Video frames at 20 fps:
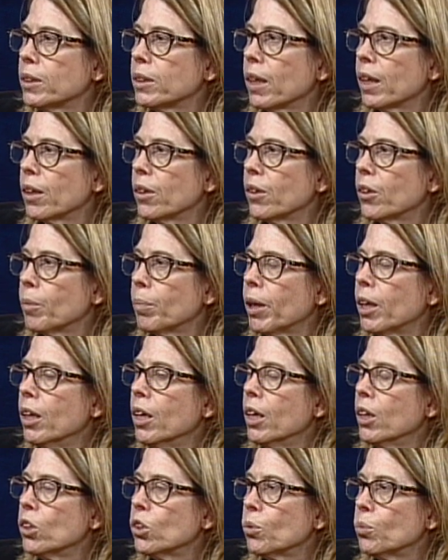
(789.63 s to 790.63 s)
standard. But
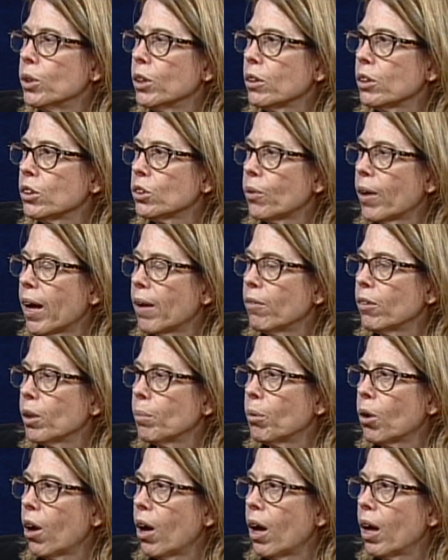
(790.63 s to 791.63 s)
to really travel
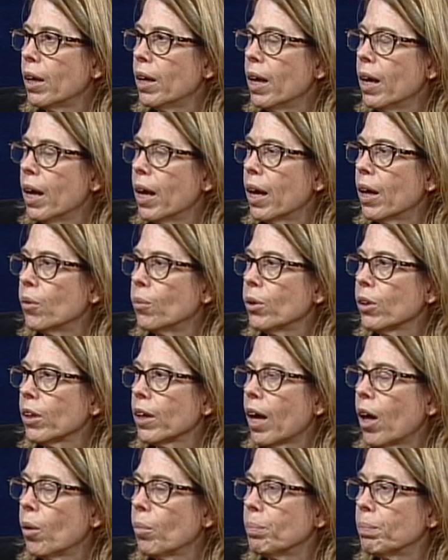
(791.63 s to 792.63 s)
abroad and really
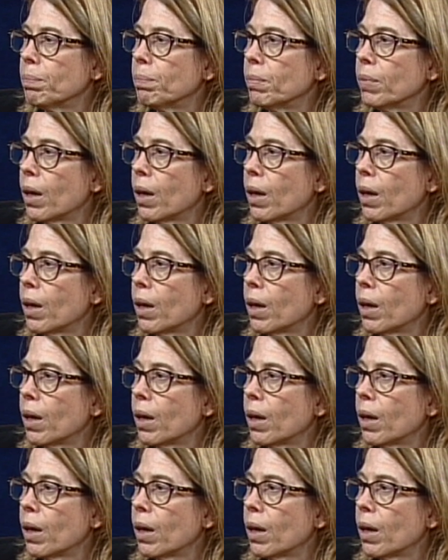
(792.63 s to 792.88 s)
help